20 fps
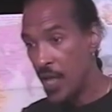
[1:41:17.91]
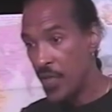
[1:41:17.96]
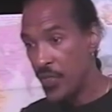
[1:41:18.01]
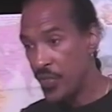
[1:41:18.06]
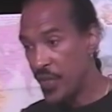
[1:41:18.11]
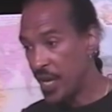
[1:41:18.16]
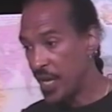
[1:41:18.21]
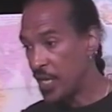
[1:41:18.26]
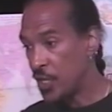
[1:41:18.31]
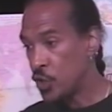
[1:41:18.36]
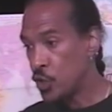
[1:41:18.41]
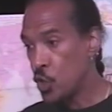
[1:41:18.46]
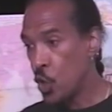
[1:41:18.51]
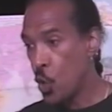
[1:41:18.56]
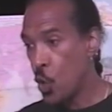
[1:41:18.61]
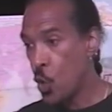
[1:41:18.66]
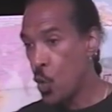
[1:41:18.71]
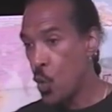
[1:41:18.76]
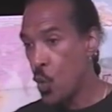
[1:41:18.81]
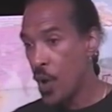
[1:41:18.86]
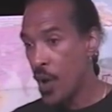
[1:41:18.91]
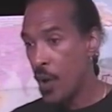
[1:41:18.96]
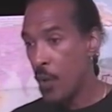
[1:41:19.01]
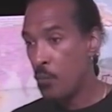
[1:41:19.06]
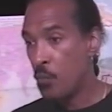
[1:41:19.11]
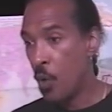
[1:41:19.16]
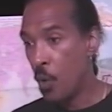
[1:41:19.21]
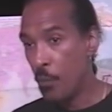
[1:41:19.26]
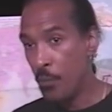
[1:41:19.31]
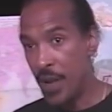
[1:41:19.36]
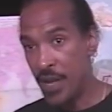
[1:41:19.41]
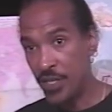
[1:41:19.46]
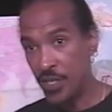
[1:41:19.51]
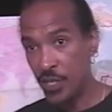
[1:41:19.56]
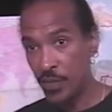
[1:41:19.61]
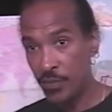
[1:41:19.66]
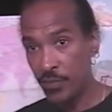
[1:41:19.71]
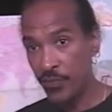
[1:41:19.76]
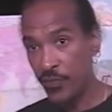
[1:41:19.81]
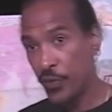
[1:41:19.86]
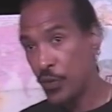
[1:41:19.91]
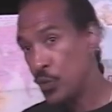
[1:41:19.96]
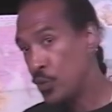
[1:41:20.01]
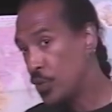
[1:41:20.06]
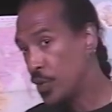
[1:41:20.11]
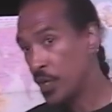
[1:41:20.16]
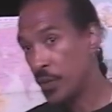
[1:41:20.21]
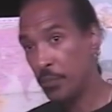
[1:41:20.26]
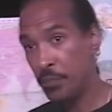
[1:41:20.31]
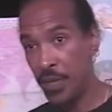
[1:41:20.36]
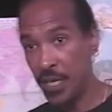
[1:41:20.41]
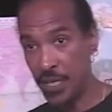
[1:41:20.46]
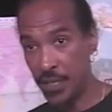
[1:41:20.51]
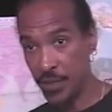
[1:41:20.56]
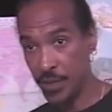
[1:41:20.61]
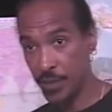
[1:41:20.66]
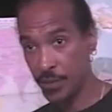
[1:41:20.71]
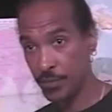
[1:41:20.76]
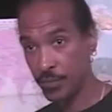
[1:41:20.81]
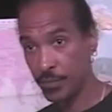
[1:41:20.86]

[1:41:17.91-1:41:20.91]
there is no momentum for you to compete.